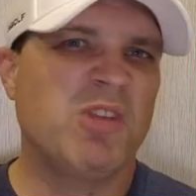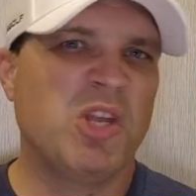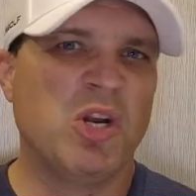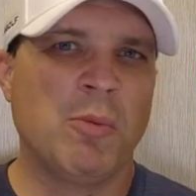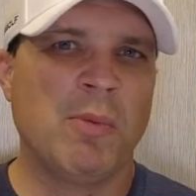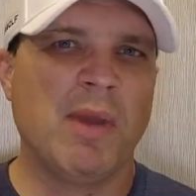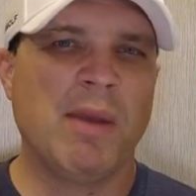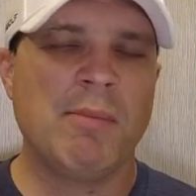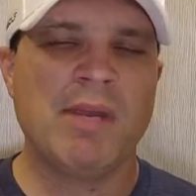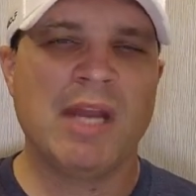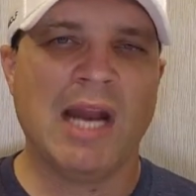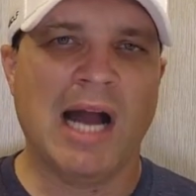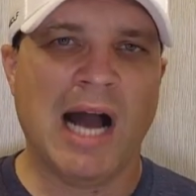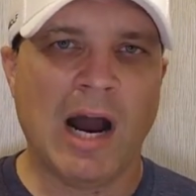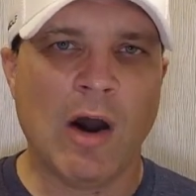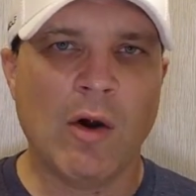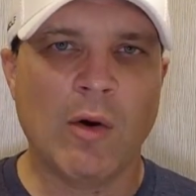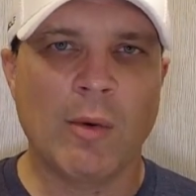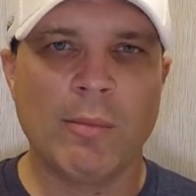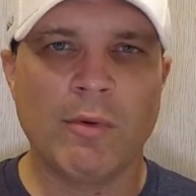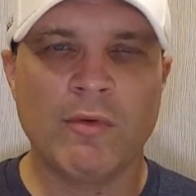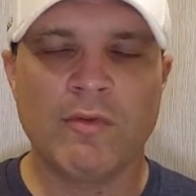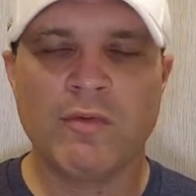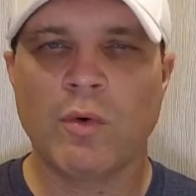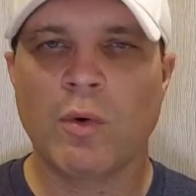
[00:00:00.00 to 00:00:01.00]
you know, maybe an
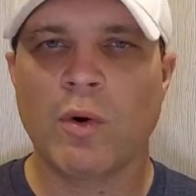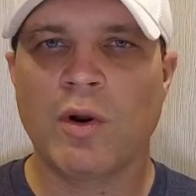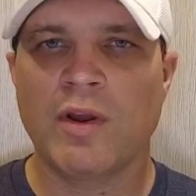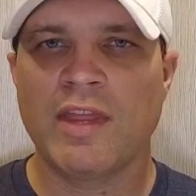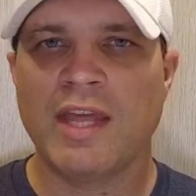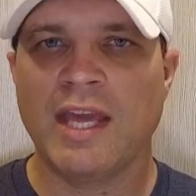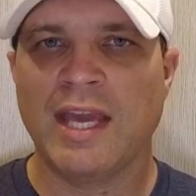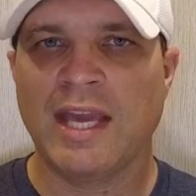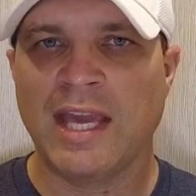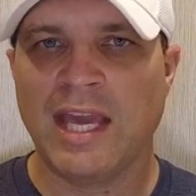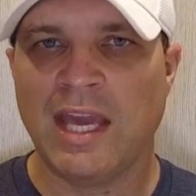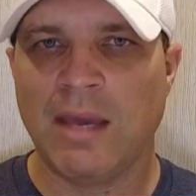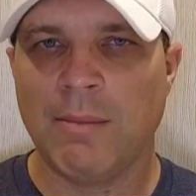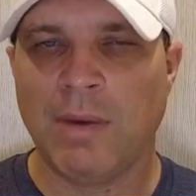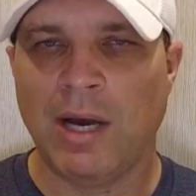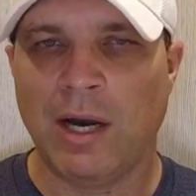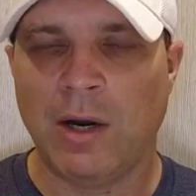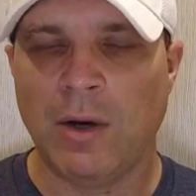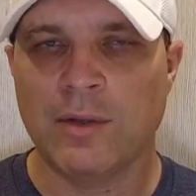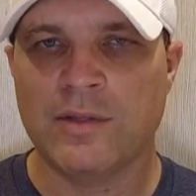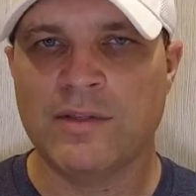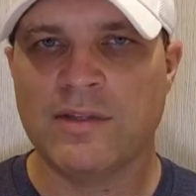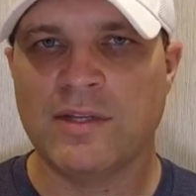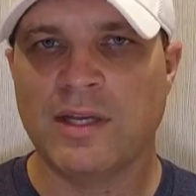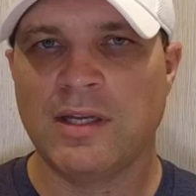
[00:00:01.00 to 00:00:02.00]
hour before they came
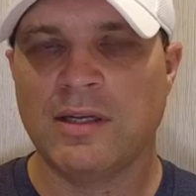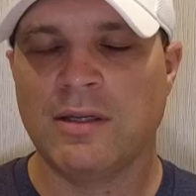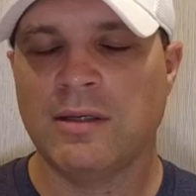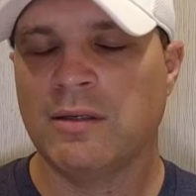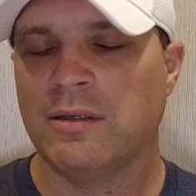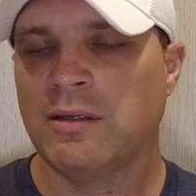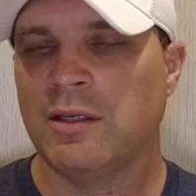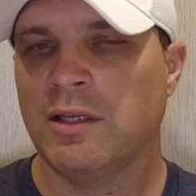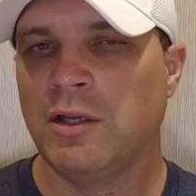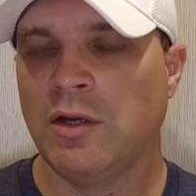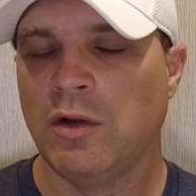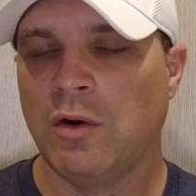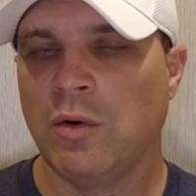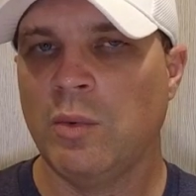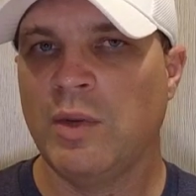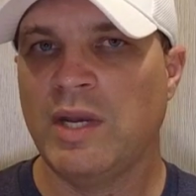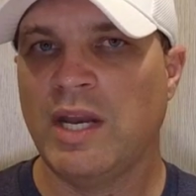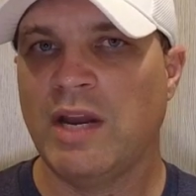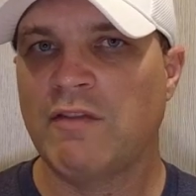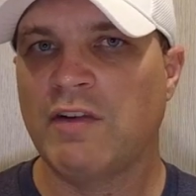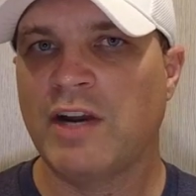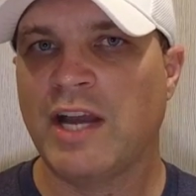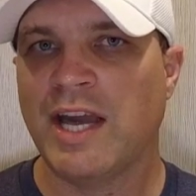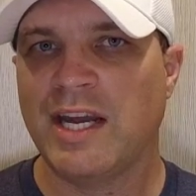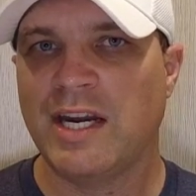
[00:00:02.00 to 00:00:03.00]
out, and you know, we
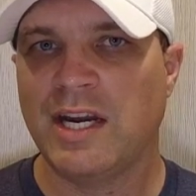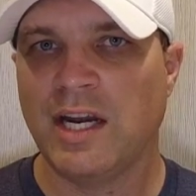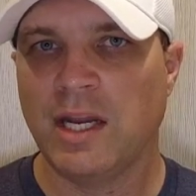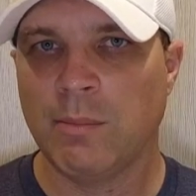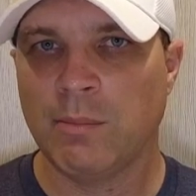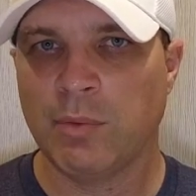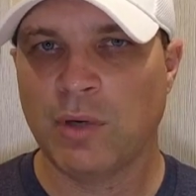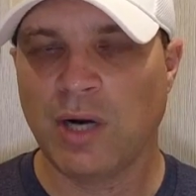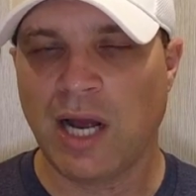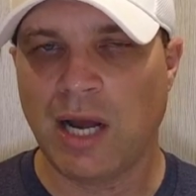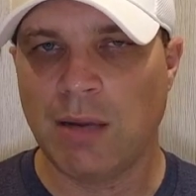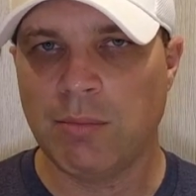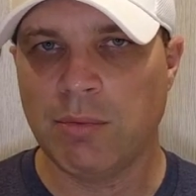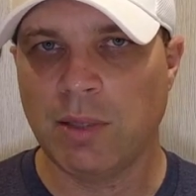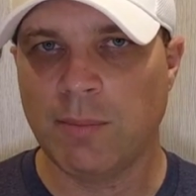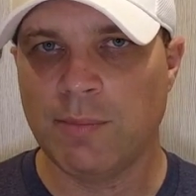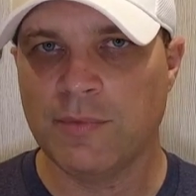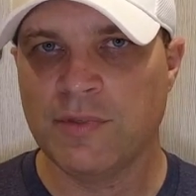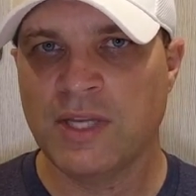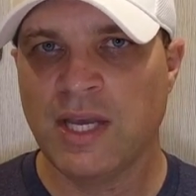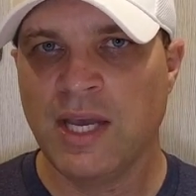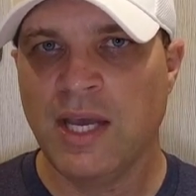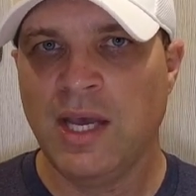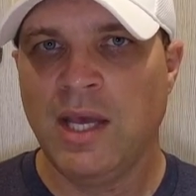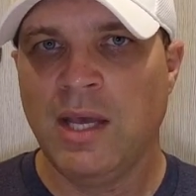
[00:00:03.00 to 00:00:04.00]
never had any
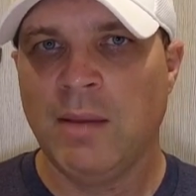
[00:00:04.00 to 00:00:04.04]
problems.